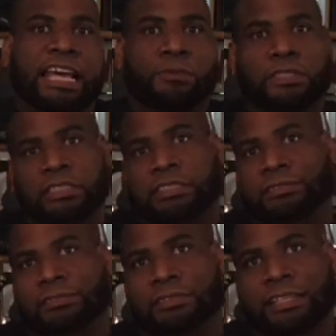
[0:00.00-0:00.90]
it was
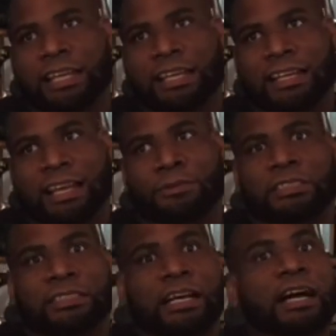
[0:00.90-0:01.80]

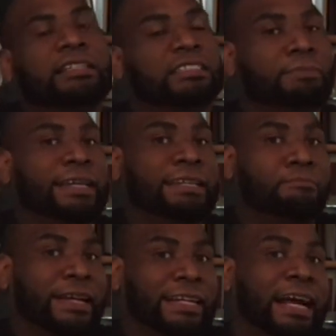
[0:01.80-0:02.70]
done to
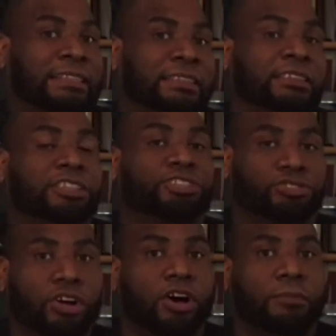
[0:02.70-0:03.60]
make Mechagodzilla look
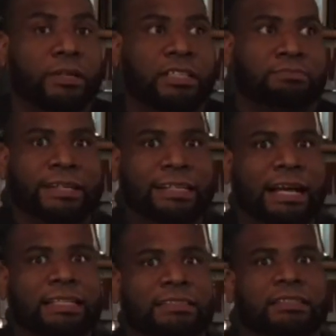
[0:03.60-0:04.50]
strong, because
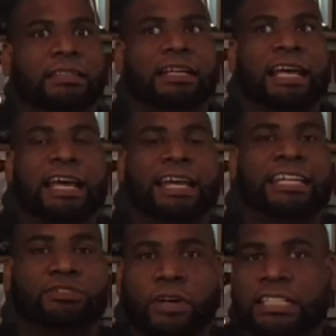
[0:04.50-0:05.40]
Mechagodzilla,
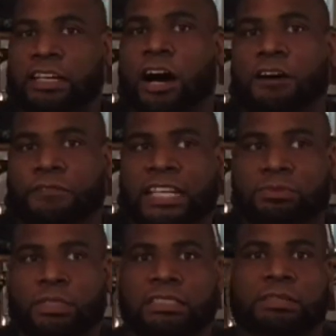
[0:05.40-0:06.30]
his greatest
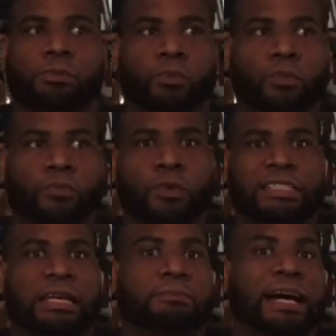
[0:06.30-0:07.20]
offense
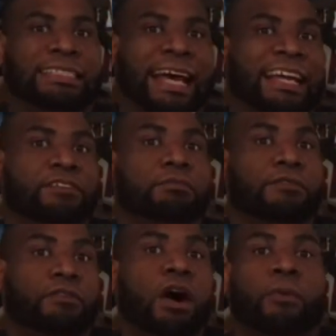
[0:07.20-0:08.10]
was him attacking from
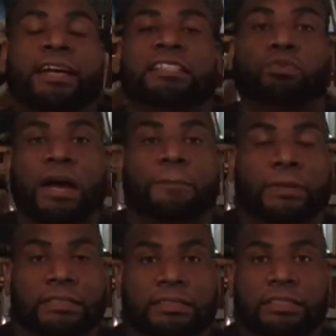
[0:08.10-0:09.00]
afar with his
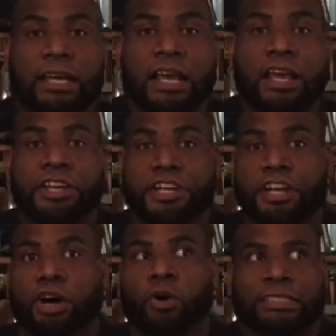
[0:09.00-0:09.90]
weapons, you
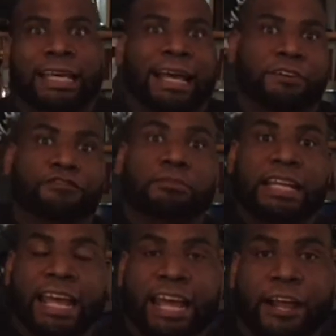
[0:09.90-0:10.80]
know, or attacking from
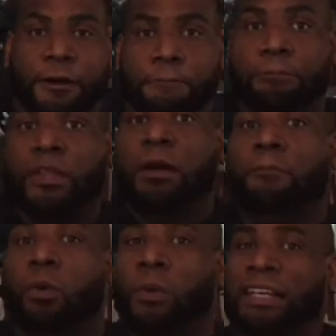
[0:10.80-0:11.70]
the air.
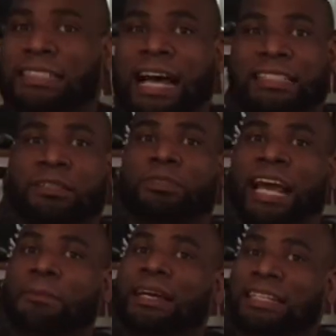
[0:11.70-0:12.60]
But once Godzilla
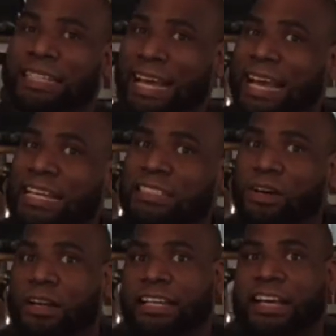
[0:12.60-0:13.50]
was able to get his hands
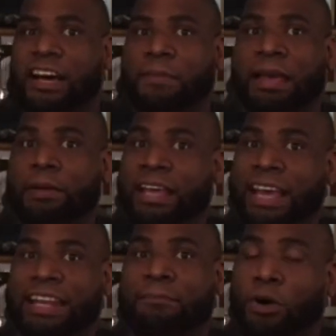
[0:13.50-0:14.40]
on him
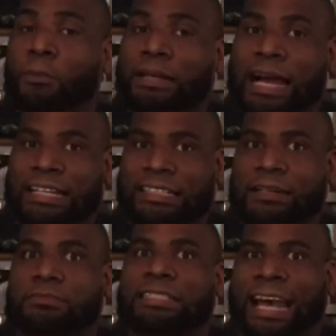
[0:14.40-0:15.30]
and immobilize
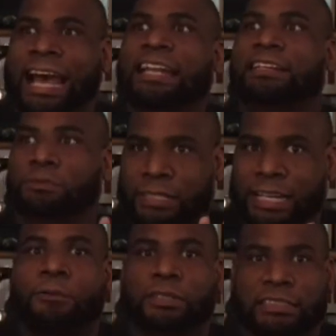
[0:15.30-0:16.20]
him, that
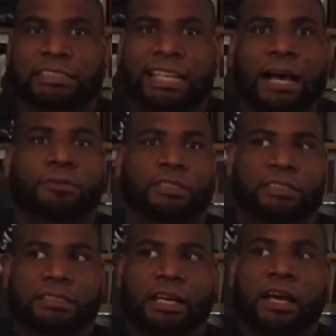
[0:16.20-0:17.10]

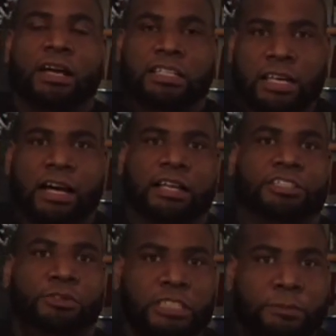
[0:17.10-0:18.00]
was
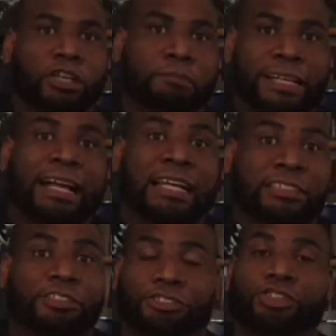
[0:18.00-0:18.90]
done to expose
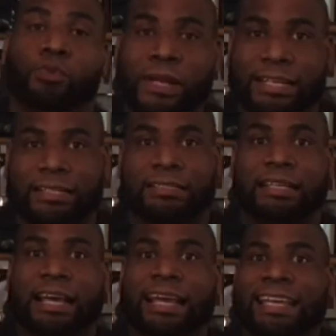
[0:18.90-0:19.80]
Mechagodzilla's true
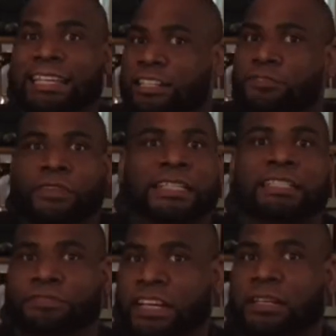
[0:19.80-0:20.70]
weakness. He couldn't really
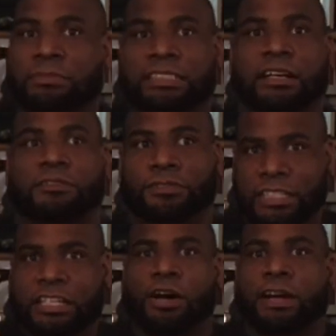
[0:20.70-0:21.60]
defend himself,
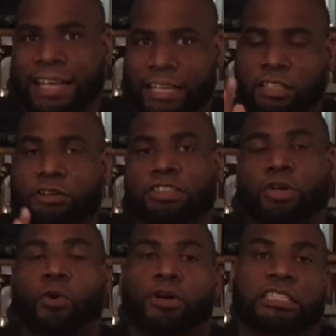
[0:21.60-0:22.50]
you know, in close
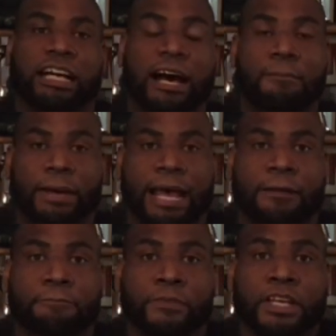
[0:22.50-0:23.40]
quarters
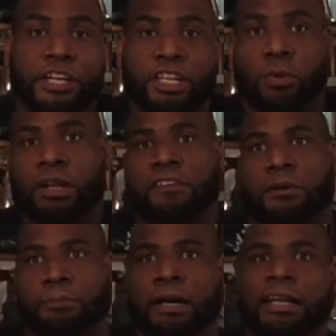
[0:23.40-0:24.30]
combat, you know,
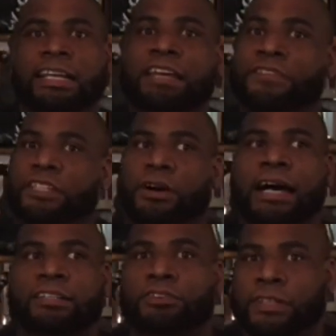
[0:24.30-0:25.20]
whatever. But even though
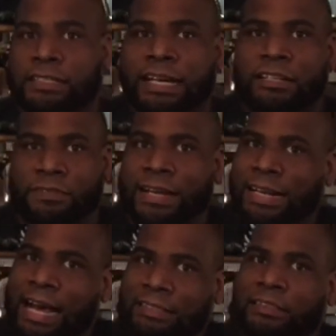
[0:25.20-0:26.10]
I don't really like the fact
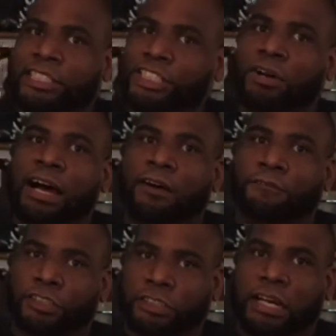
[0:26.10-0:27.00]
that Godzilla didn't show how
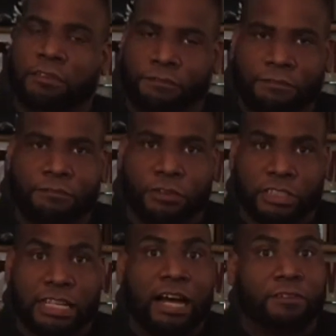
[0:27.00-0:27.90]
versatile of
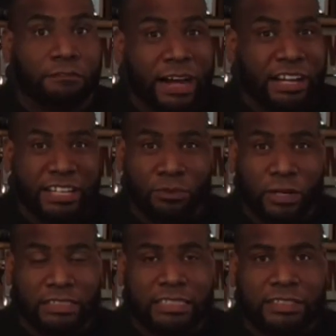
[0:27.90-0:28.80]
a fighter he
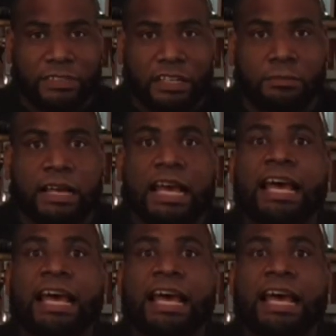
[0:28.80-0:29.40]
was in this film,